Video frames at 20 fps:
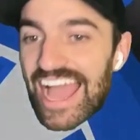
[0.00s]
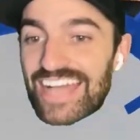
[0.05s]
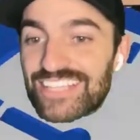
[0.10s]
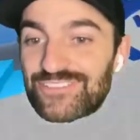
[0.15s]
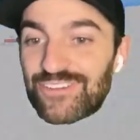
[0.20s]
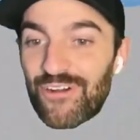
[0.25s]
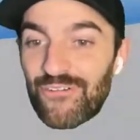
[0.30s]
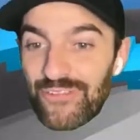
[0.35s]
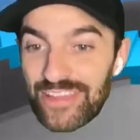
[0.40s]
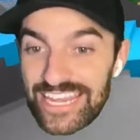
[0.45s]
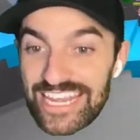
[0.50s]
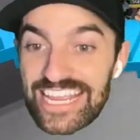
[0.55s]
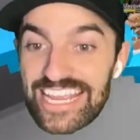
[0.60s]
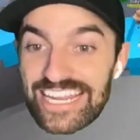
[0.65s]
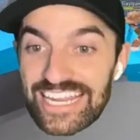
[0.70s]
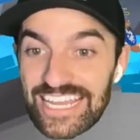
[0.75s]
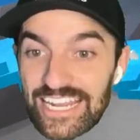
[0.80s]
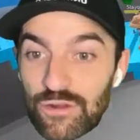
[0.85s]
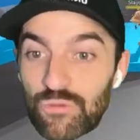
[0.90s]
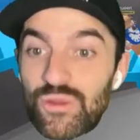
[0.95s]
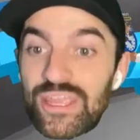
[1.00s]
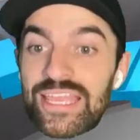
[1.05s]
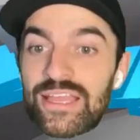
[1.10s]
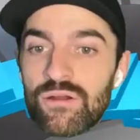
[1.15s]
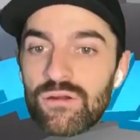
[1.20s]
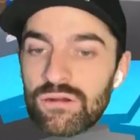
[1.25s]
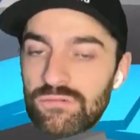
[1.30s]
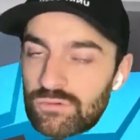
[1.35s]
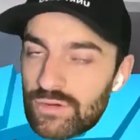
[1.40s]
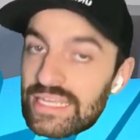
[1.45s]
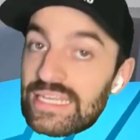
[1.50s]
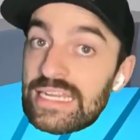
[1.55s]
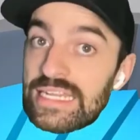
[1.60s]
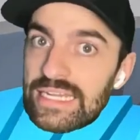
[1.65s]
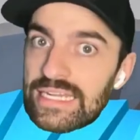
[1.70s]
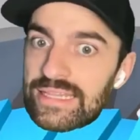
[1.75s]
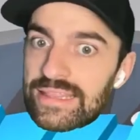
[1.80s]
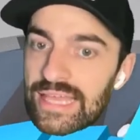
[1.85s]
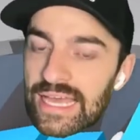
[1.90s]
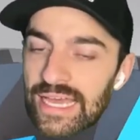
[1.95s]
That's what we needed. We
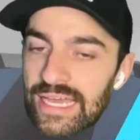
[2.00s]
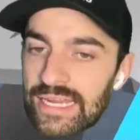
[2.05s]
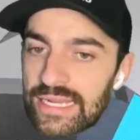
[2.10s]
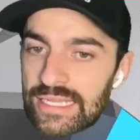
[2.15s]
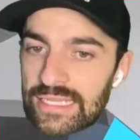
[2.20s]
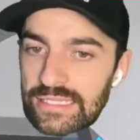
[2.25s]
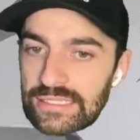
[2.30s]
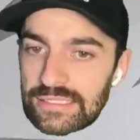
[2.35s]
needed that.